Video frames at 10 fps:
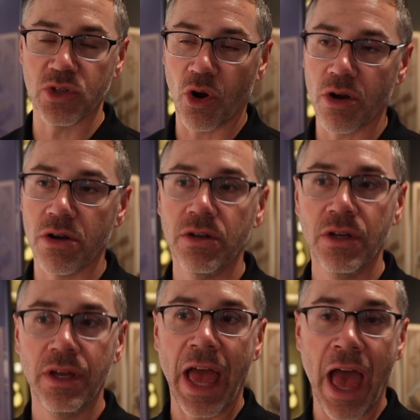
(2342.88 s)
are
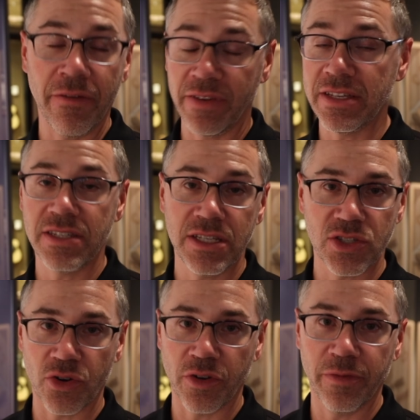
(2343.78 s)
FSC
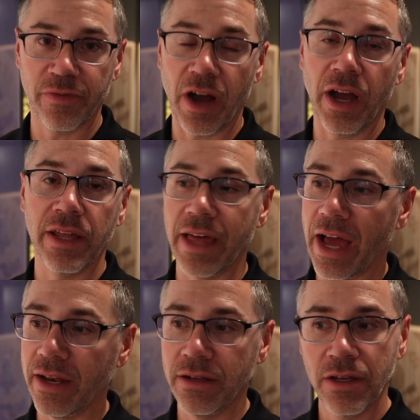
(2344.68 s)
certified
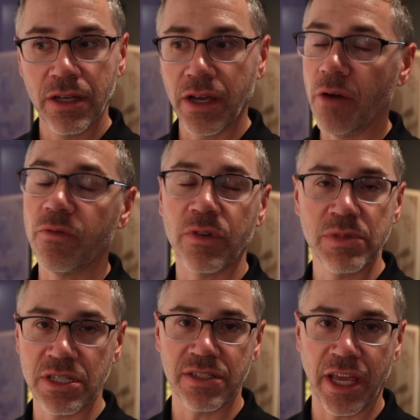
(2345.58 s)
that come from
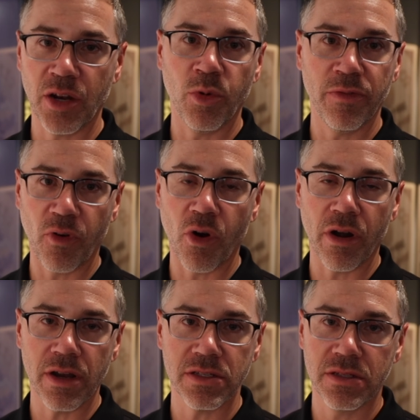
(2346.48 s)
sustainable
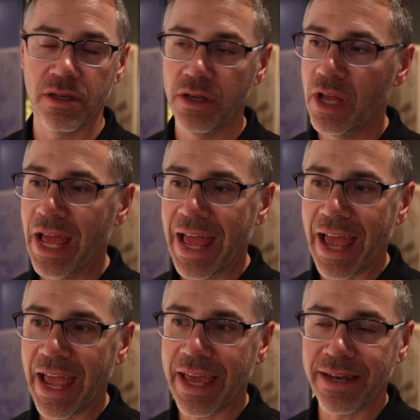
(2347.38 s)
forest.
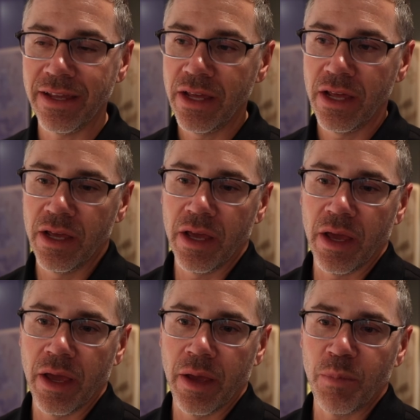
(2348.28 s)
And
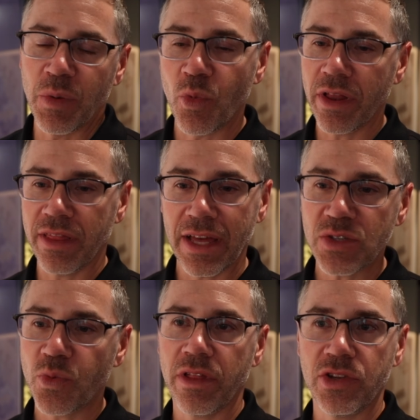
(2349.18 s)
I mean,
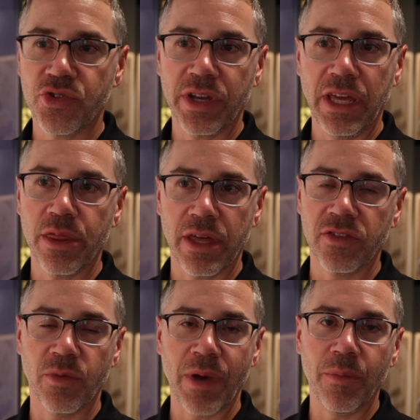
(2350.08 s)
that's one of the tricky
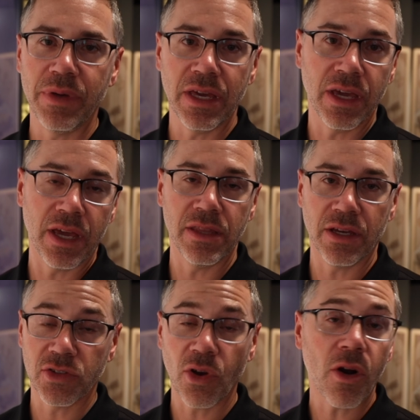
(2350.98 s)
things about being in the
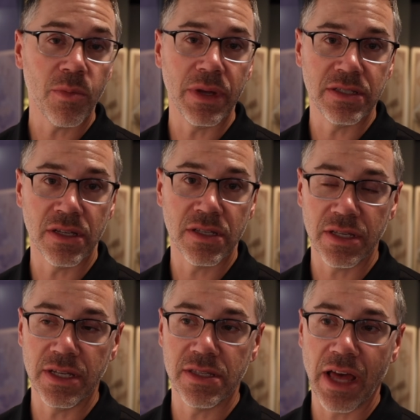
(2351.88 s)
guitar business
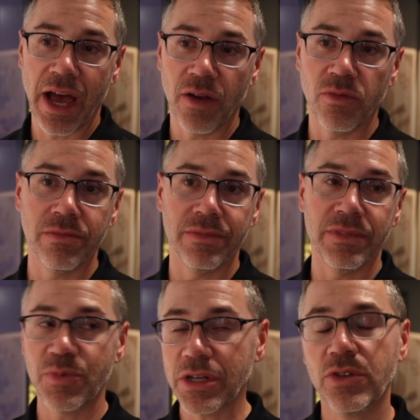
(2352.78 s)
is that,
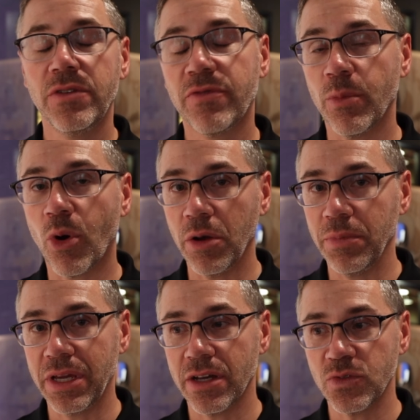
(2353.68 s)
especially for Martin,
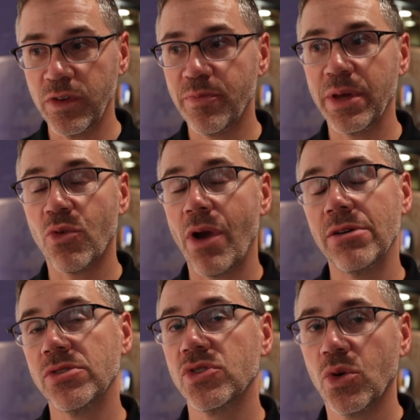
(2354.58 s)
because we've been
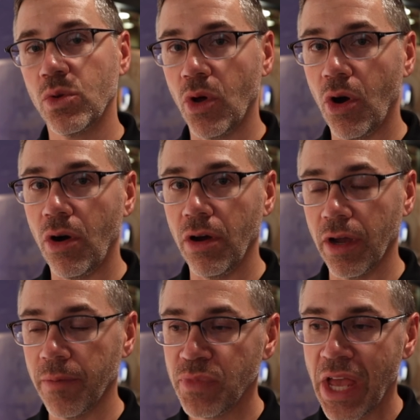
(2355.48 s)
around so long